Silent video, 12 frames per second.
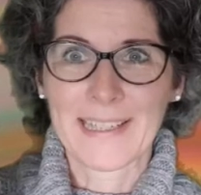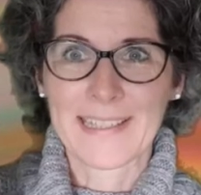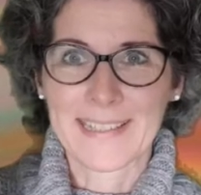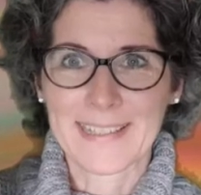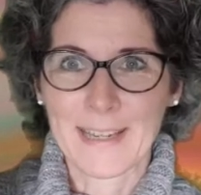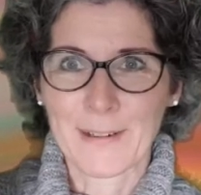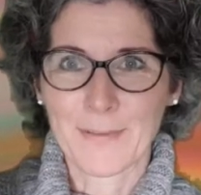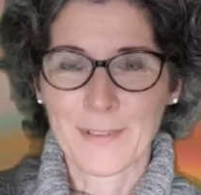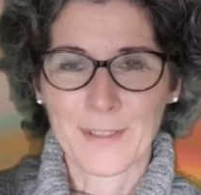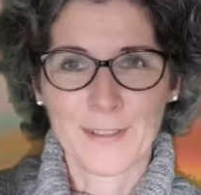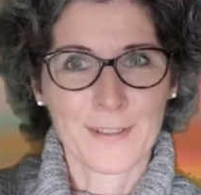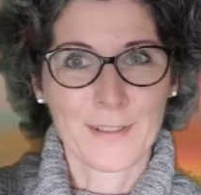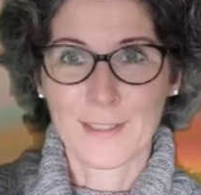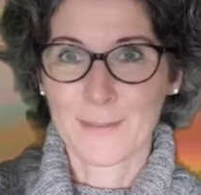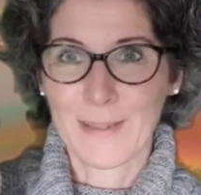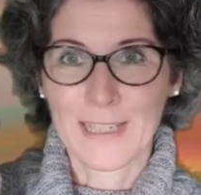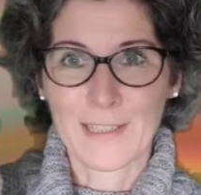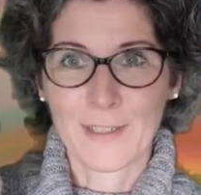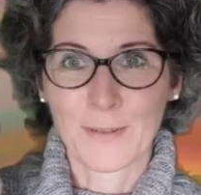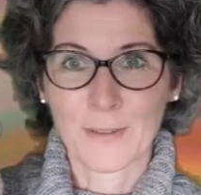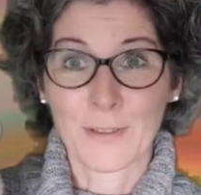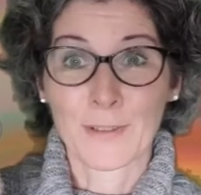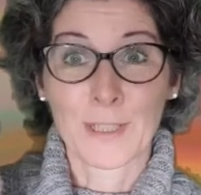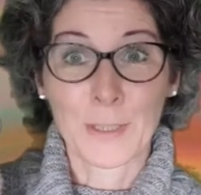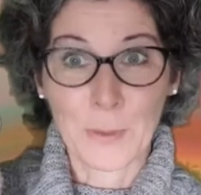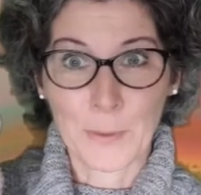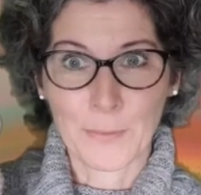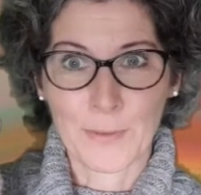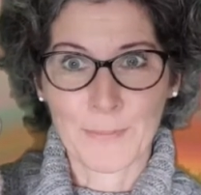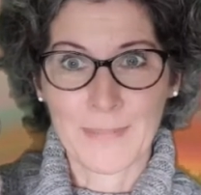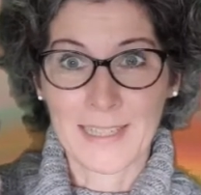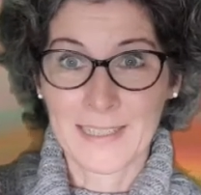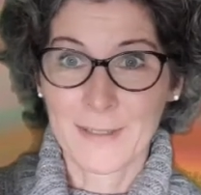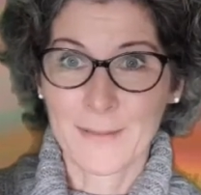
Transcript: itself, so it's just making sure there are two of them next